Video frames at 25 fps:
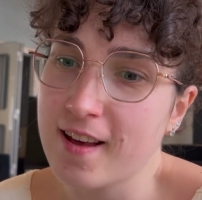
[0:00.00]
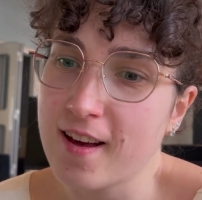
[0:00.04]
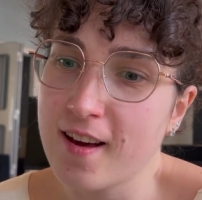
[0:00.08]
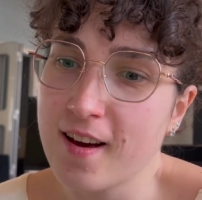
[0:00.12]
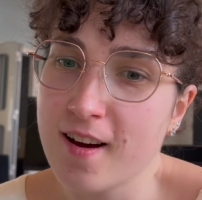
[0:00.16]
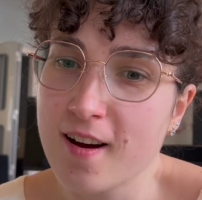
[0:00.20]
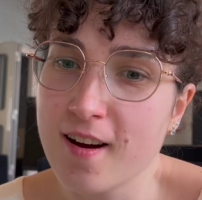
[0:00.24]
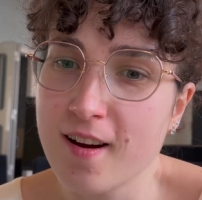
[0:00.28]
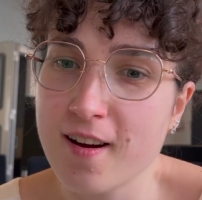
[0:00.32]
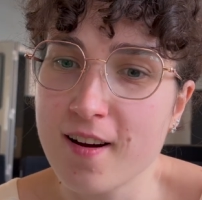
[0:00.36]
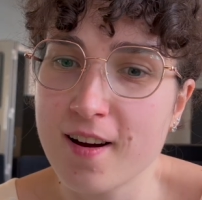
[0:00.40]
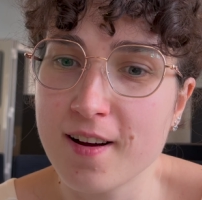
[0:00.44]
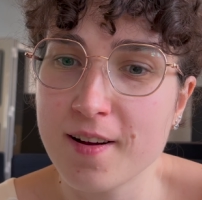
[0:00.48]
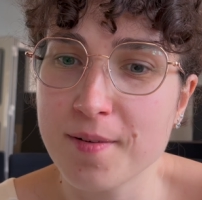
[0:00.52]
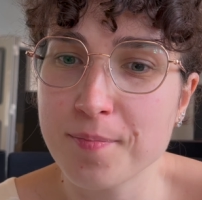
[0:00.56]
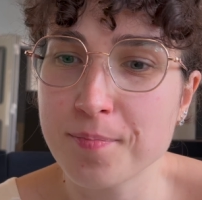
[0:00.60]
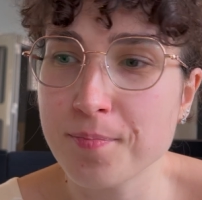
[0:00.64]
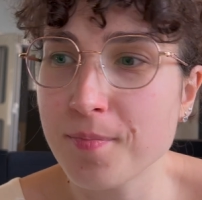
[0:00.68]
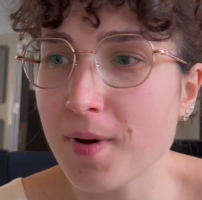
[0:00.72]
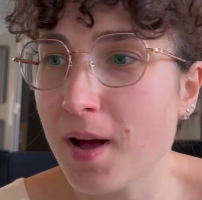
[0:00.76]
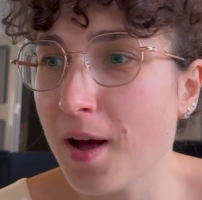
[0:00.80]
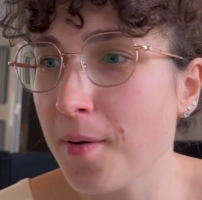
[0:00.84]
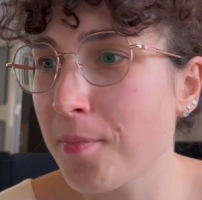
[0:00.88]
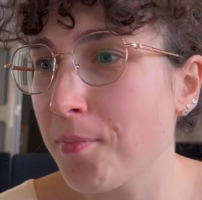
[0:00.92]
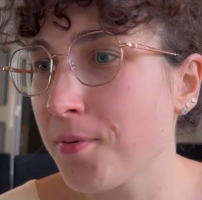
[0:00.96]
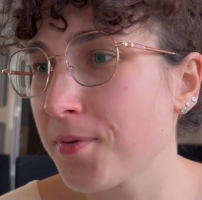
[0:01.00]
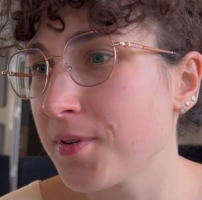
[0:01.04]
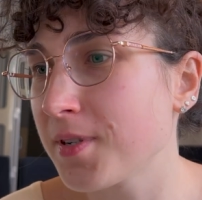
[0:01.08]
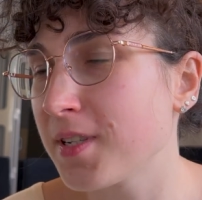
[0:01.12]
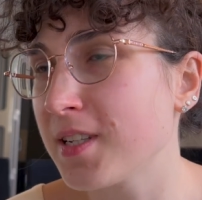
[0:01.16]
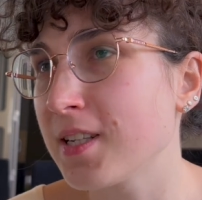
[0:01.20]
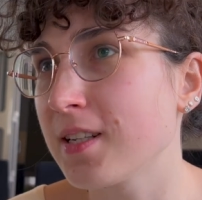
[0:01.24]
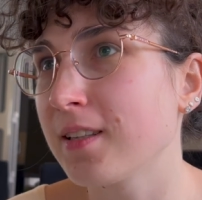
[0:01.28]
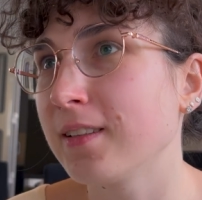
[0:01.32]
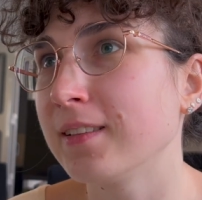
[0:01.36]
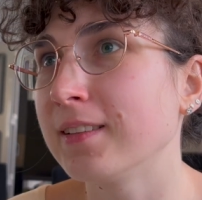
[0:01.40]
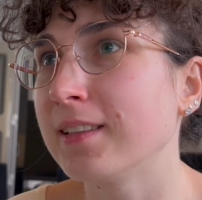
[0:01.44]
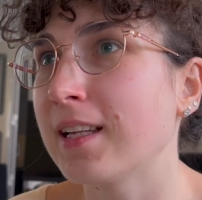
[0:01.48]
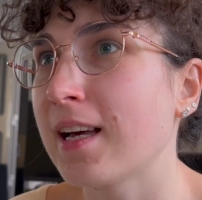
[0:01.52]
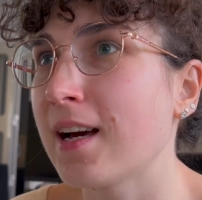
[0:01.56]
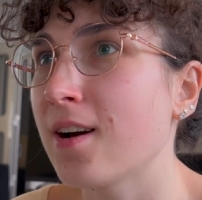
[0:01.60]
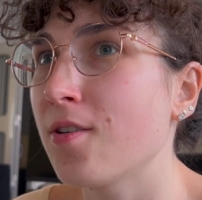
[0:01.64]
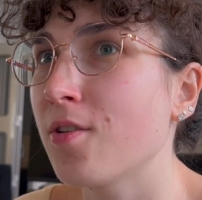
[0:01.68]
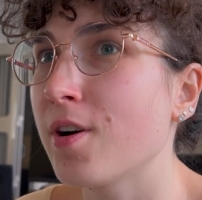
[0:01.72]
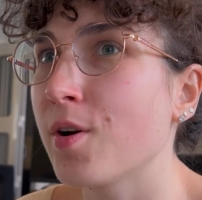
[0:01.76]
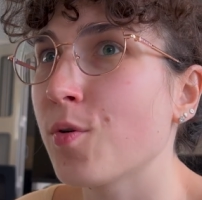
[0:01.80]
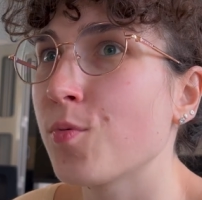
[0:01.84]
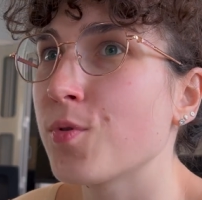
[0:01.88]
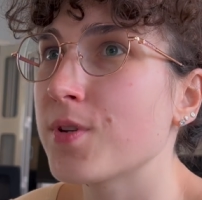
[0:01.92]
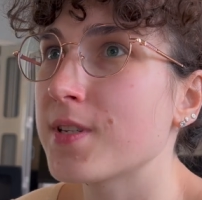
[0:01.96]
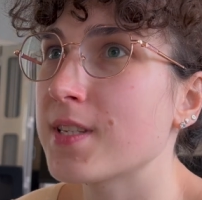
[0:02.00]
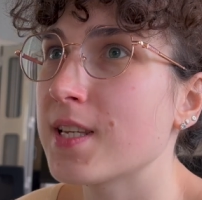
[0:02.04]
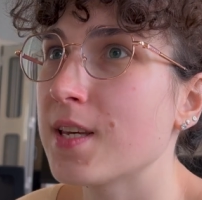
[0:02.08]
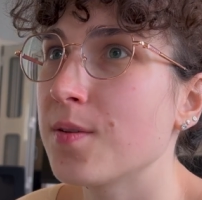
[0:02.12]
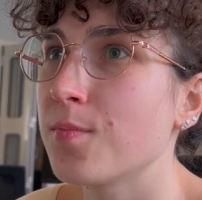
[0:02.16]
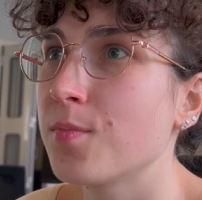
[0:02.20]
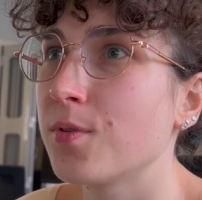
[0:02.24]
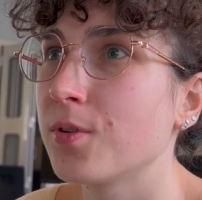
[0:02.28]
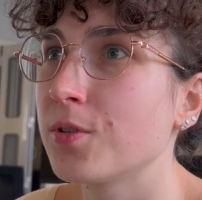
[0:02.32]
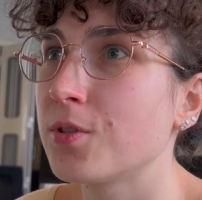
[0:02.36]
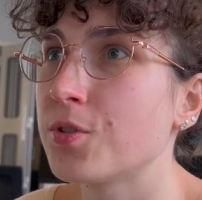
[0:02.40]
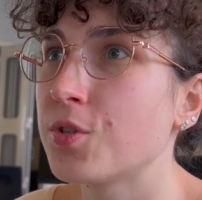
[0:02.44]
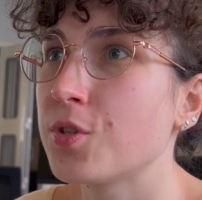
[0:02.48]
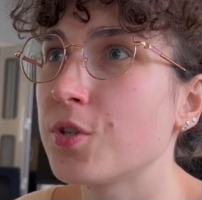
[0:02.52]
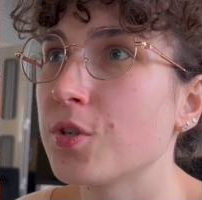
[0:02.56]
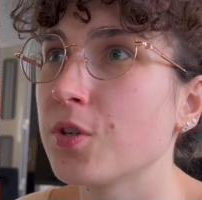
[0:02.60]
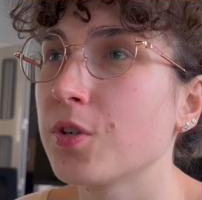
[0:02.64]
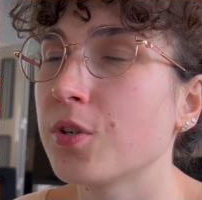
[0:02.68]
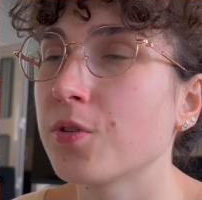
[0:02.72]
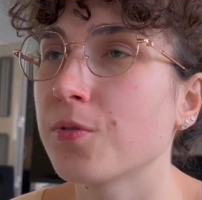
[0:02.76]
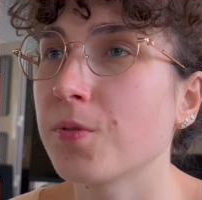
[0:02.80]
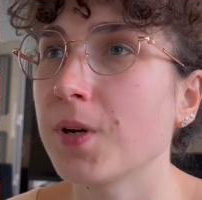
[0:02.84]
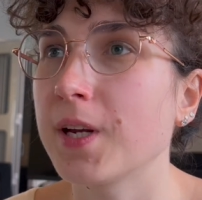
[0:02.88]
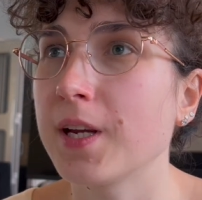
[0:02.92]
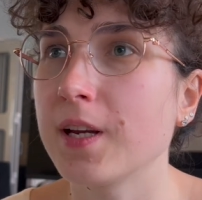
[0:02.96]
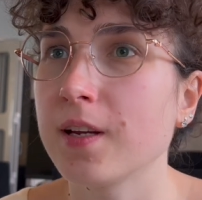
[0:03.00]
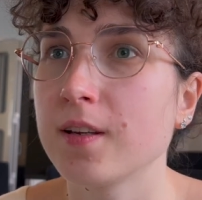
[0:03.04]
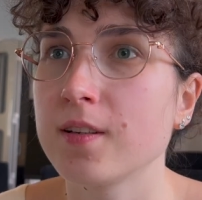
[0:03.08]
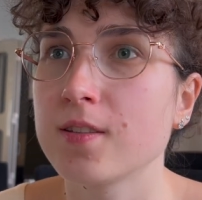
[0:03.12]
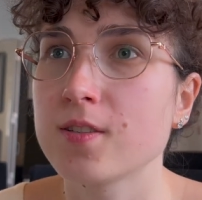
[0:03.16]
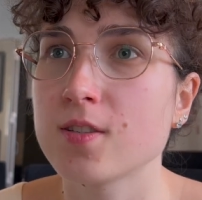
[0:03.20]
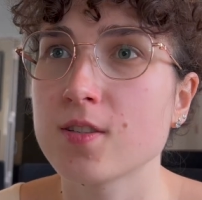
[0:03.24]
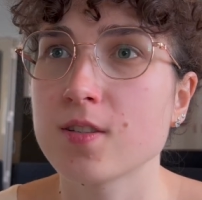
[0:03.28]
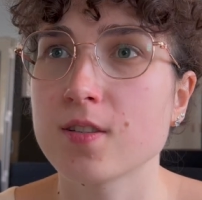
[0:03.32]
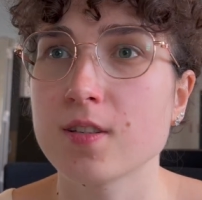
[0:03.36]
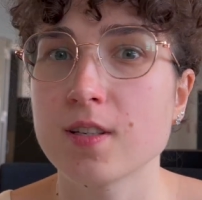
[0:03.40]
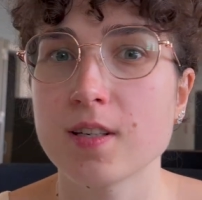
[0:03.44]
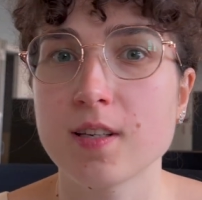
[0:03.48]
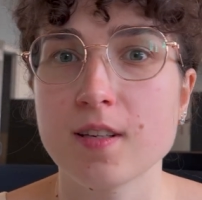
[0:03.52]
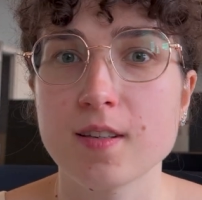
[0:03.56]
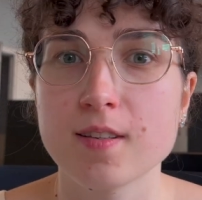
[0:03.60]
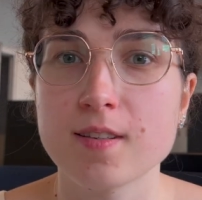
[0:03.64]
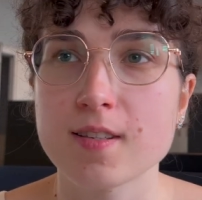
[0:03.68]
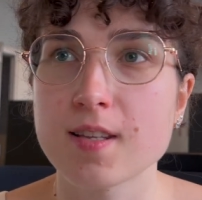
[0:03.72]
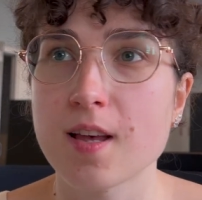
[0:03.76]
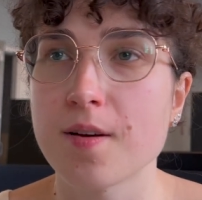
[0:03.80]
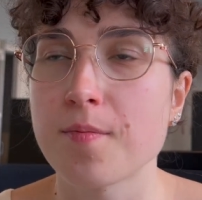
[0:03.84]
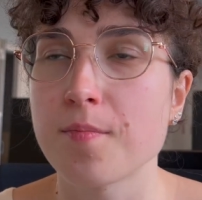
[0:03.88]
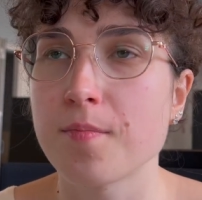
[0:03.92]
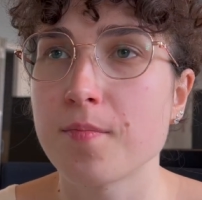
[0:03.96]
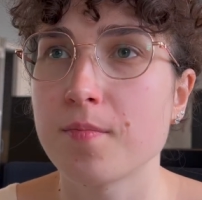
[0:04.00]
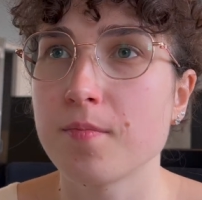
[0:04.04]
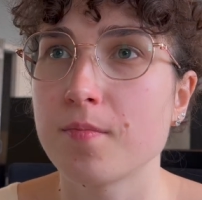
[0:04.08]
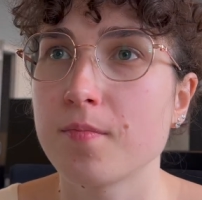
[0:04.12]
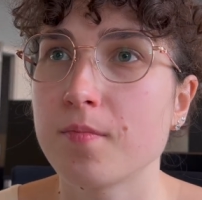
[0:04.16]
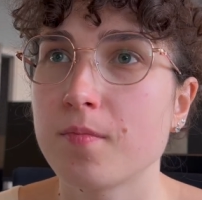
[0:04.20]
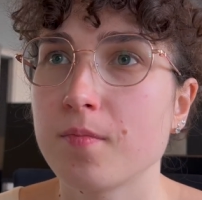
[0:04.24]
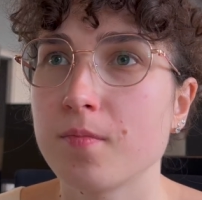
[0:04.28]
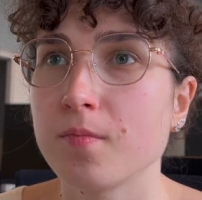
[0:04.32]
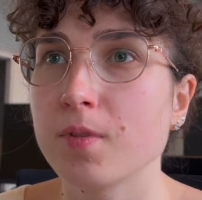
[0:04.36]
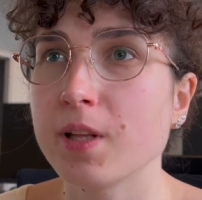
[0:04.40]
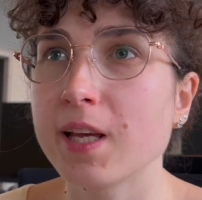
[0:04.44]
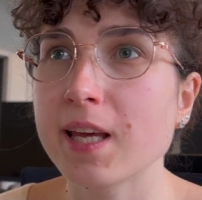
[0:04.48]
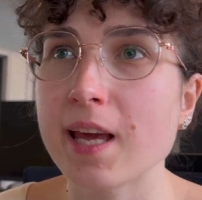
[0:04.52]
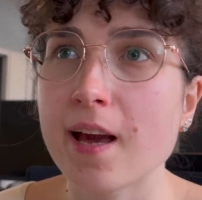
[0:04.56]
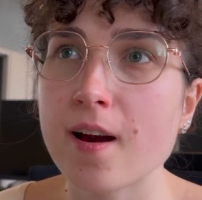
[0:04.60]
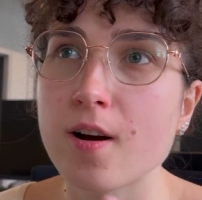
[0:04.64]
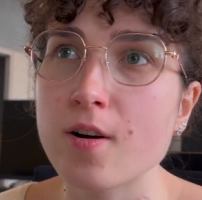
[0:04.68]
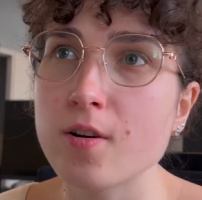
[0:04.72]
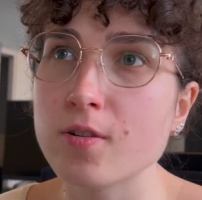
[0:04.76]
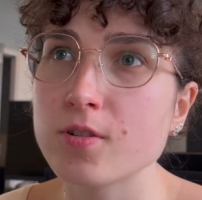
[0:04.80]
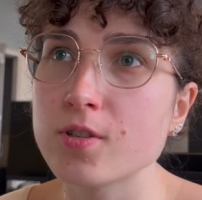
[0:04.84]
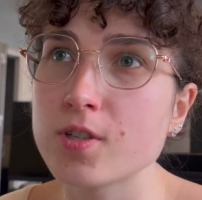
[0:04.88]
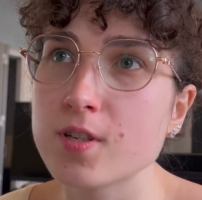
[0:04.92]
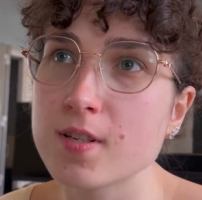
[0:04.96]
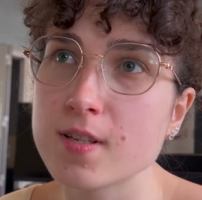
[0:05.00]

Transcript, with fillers: Uh, up until now, I was able to create like some layout,